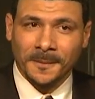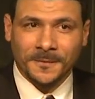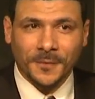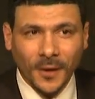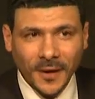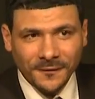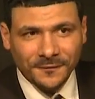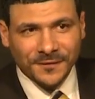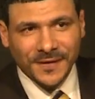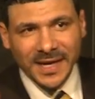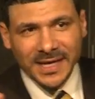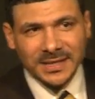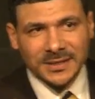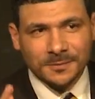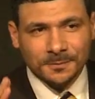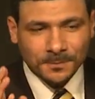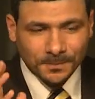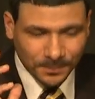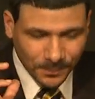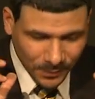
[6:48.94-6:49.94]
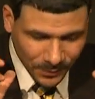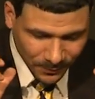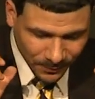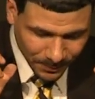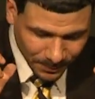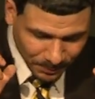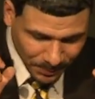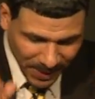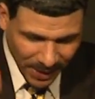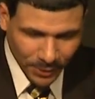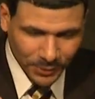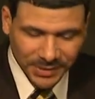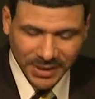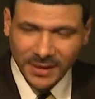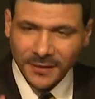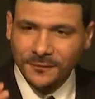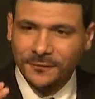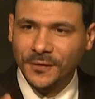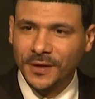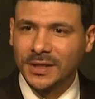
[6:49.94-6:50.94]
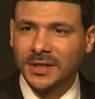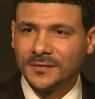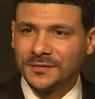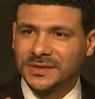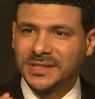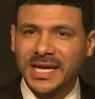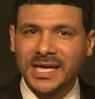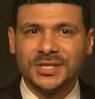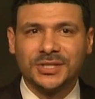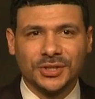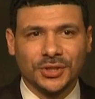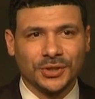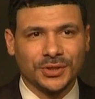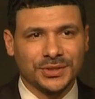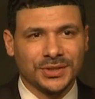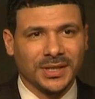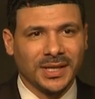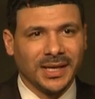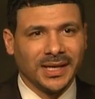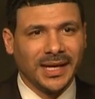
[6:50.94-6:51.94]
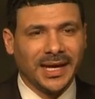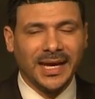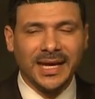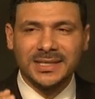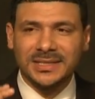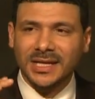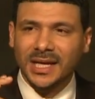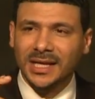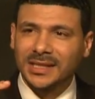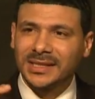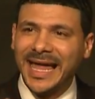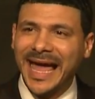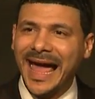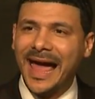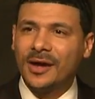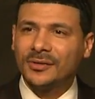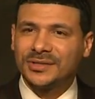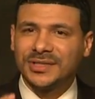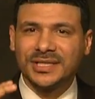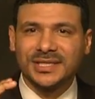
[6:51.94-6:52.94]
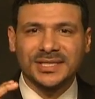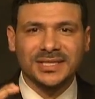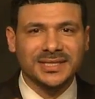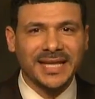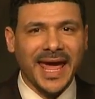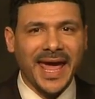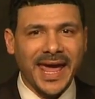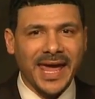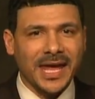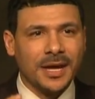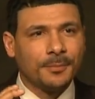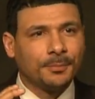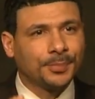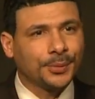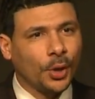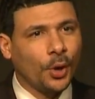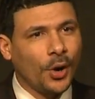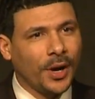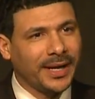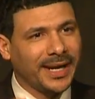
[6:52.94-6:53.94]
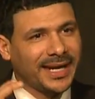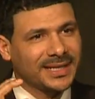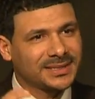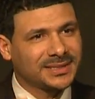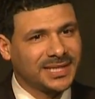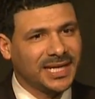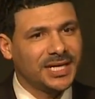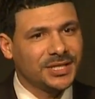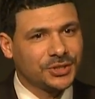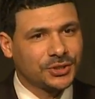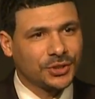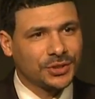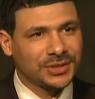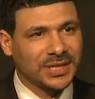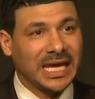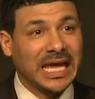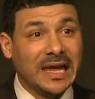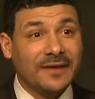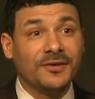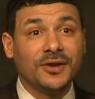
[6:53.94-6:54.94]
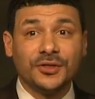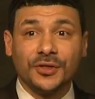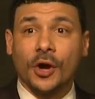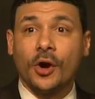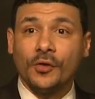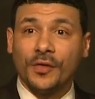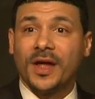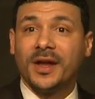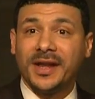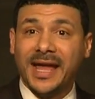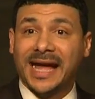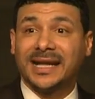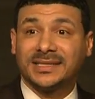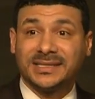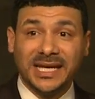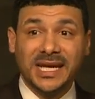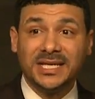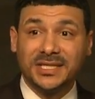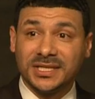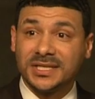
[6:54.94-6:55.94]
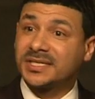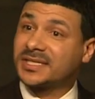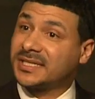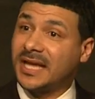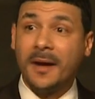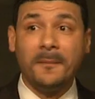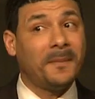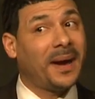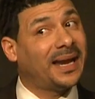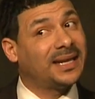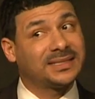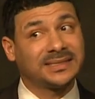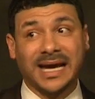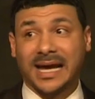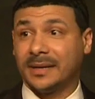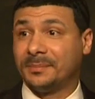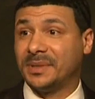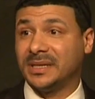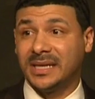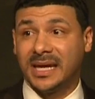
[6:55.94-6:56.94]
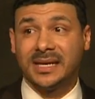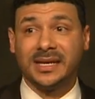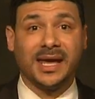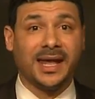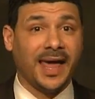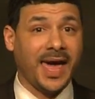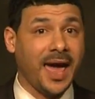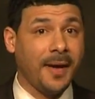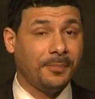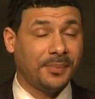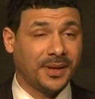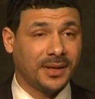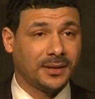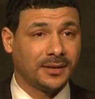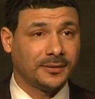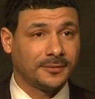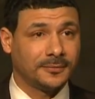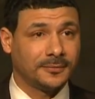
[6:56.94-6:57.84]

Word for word: So if this building full of teachers is allowed to stay employed as teachers, even though they're not teaching, somebody's got to be letting that happen.